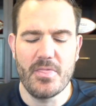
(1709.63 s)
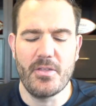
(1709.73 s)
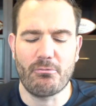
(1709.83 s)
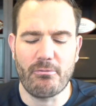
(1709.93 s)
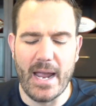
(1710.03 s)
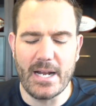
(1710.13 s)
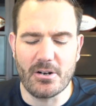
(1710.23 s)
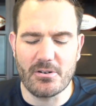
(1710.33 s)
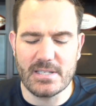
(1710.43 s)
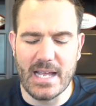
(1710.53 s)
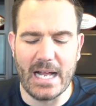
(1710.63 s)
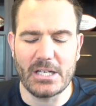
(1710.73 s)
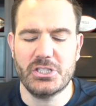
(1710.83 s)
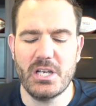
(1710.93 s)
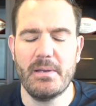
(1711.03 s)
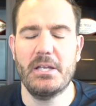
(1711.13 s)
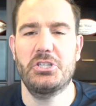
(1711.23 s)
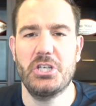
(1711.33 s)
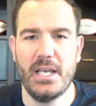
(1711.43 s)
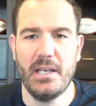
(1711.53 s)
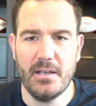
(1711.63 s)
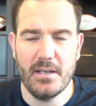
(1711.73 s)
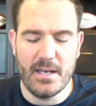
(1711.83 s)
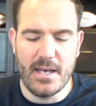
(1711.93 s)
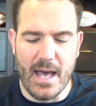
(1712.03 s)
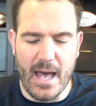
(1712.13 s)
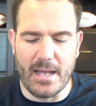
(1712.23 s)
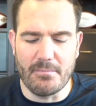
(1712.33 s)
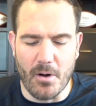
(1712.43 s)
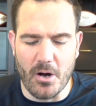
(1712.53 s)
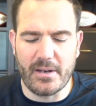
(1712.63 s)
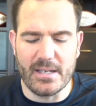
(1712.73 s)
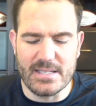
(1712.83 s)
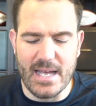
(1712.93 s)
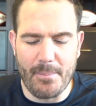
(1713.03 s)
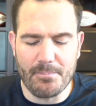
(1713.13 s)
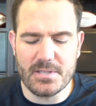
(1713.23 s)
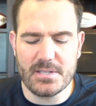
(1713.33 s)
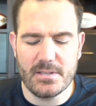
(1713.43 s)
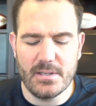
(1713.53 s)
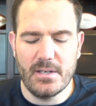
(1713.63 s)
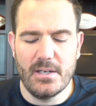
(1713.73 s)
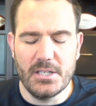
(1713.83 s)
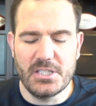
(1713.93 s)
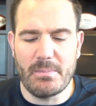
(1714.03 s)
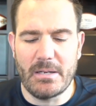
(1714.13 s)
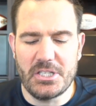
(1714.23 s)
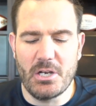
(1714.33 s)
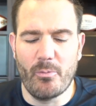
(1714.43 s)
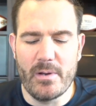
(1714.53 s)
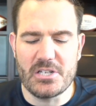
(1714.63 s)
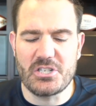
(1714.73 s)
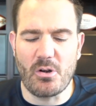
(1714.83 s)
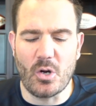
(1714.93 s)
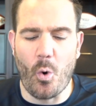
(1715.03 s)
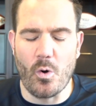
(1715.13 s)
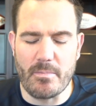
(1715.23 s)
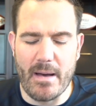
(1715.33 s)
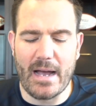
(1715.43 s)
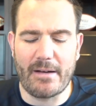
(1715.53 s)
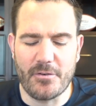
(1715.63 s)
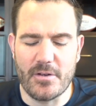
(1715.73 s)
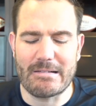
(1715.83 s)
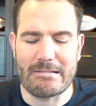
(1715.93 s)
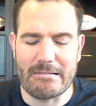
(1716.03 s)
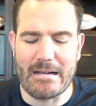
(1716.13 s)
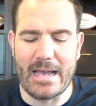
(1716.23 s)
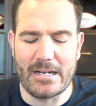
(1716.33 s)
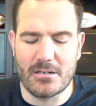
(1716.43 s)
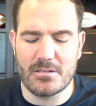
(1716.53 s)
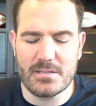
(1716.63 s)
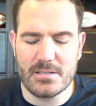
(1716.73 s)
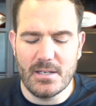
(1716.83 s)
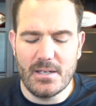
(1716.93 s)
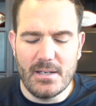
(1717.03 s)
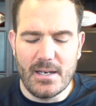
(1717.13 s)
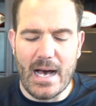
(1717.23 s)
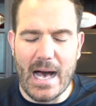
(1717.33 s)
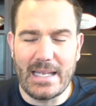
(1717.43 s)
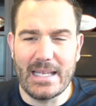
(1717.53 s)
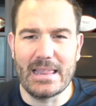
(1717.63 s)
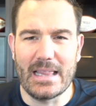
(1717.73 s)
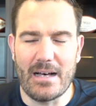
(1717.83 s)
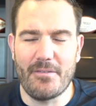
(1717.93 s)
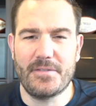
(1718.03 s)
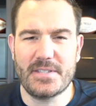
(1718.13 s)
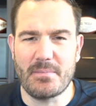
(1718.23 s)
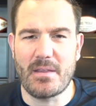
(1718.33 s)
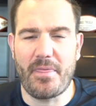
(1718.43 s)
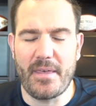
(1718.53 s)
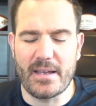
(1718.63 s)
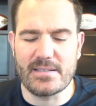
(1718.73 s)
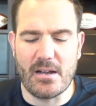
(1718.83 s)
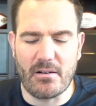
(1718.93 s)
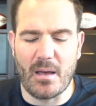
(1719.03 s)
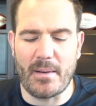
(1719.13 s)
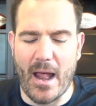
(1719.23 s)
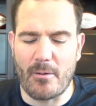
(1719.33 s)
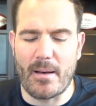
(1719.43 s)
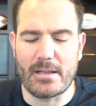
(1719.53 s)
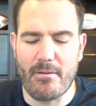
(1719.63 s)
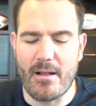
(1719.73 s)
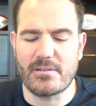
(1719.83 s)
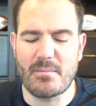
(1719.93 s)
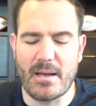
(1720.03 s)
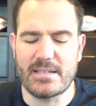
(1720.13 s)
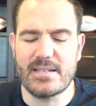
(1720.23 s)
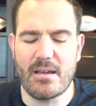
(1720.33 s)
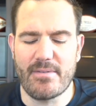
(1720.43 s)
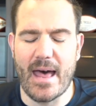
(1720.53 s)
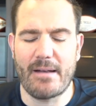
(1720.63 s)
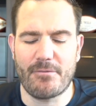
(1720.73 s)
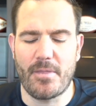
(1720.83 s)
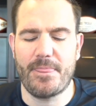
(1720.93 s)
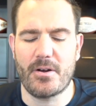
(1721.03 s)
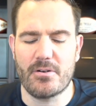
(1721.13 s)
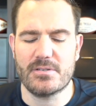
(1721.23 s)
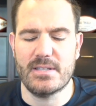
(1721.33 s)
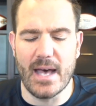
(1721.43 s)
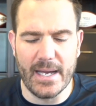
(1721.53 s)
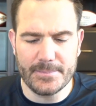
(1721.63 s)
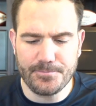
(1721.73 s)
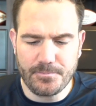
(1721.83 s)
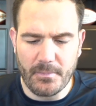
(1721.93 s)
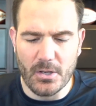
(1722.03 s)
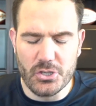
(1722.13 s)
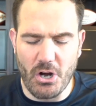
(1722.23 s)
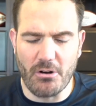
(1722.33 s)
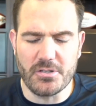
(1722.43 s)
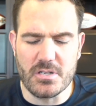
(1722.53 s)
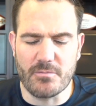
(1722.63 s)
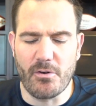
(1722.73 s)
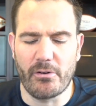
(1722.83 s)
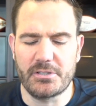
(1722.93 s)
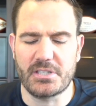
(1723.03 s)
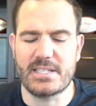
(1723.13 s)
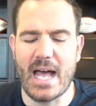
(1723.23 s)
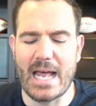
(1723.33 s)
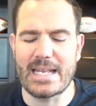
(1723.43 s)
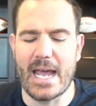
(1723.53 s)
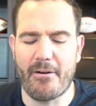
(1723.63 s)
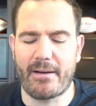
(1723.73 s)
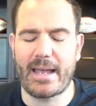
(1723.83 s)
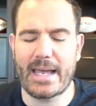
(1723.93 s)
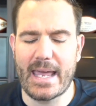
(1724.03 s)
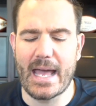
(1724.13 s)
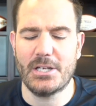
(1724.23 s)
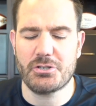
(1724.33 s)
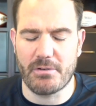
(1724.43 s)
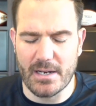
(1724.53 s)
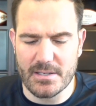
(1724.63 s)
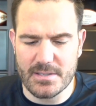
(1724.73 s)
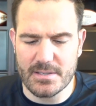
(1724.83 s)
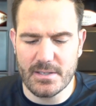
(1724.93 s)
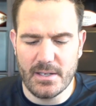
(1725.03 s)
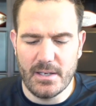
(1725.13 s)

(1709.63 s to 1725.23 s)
The Raiders got Jimmy G and Marcus Epps. Jimmy G will be the starting quarterback for the Raiders. I didn't love some of the things that are coming out about the Raiders. I might save that for Thursday. Chargers have really just gotten Eric Kendricks